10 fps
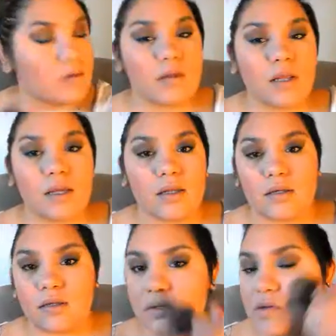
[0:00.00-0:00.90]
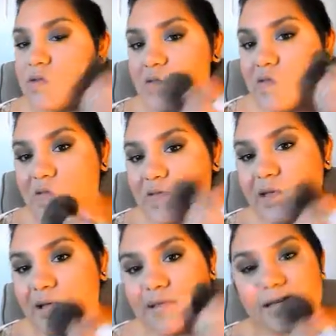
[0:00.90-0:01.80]
And
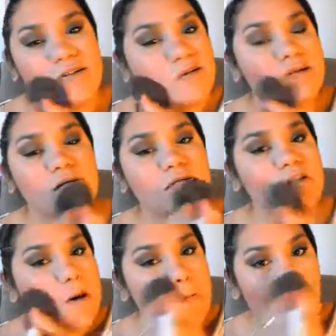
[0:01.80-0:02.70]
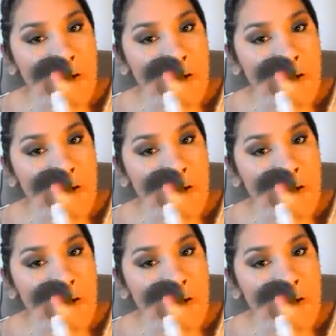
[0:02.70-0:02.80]
yeah, I think it does the job.